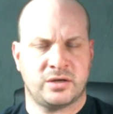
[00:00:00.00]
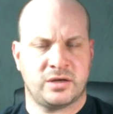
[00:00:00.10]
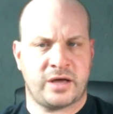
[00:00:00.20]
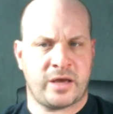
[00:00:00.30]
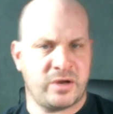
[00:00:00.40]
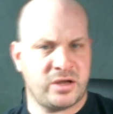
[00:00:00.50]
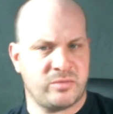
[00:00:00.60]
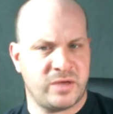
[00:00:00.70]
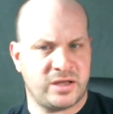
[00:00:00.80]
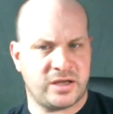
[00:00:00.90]
how many
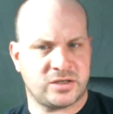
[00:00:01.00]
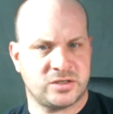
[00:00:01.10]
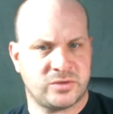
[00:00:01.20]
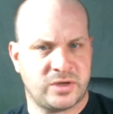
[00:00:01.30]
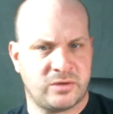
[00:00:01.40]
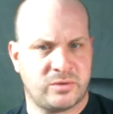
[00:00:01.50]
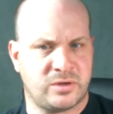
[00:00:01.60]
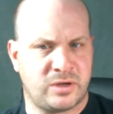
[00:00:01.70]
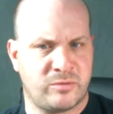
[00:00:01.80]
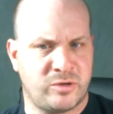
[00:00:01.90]
command actions do I get
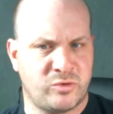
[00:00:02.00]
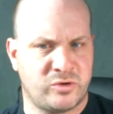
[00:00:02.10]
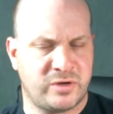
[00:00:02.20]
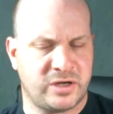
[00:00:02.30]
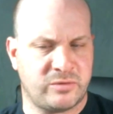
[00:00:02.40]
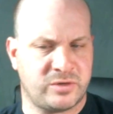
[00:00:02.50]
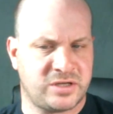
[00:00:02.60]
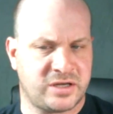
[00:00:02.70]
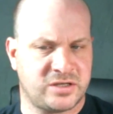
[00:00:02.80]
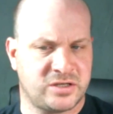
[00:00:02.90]
with, how many more do I get with a
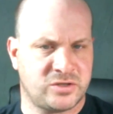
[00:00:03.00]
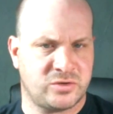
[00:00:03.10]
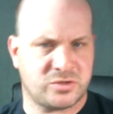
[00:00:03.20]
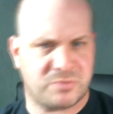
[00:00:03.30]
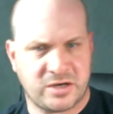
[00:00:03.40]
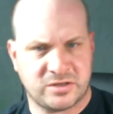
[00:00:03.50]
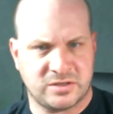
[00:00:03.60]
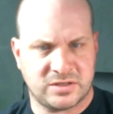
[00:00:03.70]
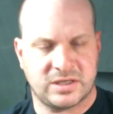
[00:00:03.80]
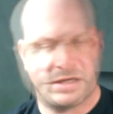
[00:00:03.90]
tactician or a
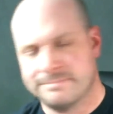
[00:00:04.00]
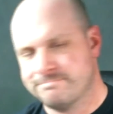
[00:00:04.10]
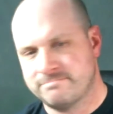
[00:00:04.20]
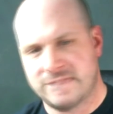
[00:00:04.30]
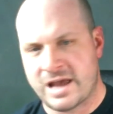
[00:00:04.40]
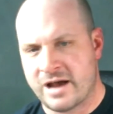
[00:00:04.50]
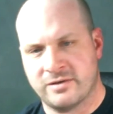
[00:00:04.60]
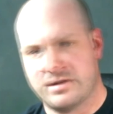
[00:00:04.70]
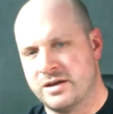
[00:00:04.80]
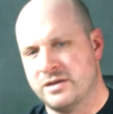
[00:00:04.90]
specialist?
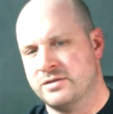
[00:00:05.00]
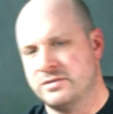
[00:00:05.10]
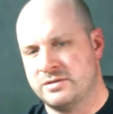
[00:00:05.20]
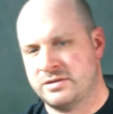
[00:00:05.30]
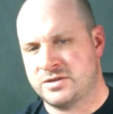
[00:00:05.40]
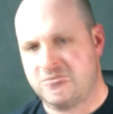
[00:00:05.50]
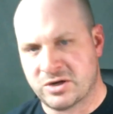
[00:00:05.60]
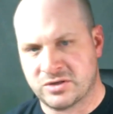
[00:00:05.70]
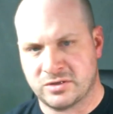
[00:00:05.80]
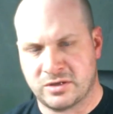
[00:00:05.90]
Now,
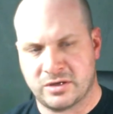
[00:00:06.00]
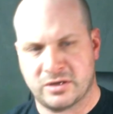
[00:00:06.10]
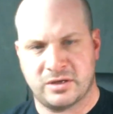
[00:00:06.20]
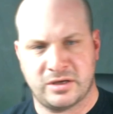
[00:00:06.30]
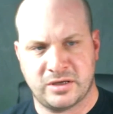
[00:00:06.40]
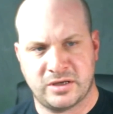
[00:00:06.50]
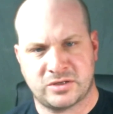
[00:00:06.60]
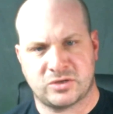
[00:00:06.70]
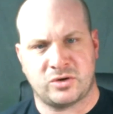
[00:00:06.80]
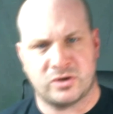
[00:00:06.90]

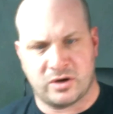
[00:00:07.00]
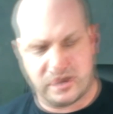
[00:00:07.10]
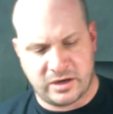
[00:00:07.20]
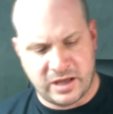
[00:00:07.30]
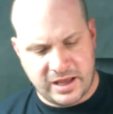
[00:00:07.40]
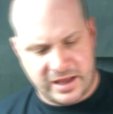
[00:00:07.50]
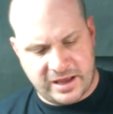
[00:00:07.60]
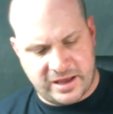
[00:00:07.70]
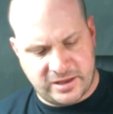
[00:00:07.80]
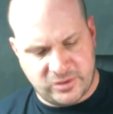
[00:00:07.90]
it's all gone,
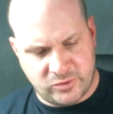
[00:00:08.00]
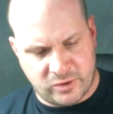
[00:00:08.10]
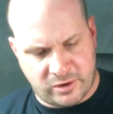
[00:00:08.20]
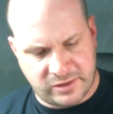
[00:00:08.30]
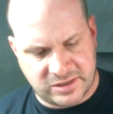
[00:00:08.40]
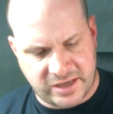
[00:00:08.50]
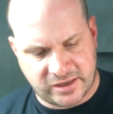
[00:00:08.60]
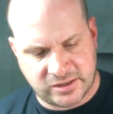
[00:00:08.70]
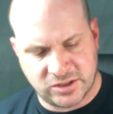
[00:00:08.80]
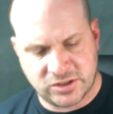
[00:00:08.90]
and you are a
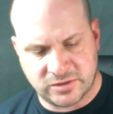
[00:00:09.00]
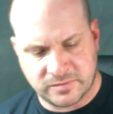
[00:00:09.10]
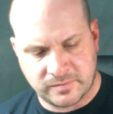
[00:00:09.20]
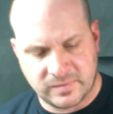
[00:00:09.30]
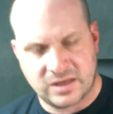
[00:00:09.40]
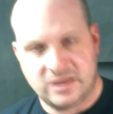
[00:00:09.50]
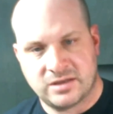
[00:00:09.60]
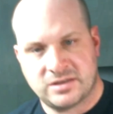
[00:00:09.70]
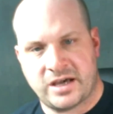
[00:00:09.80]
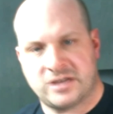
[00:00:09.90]
tactician.
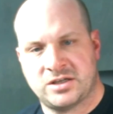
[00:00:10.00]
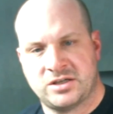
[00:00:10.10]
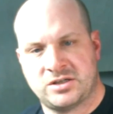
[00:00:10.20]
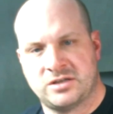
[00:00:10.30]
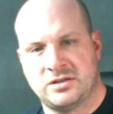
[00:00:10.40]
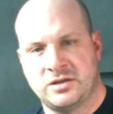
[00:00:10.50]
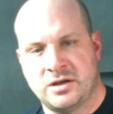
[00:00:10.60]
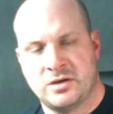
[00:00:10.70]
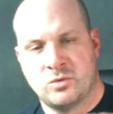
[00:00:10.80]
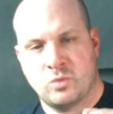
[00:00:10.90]
Tactician
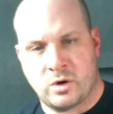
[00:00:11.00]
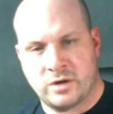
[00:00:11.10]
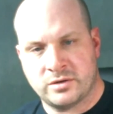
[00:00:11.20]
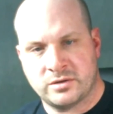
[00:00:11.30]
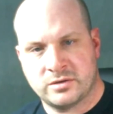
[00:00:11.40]
1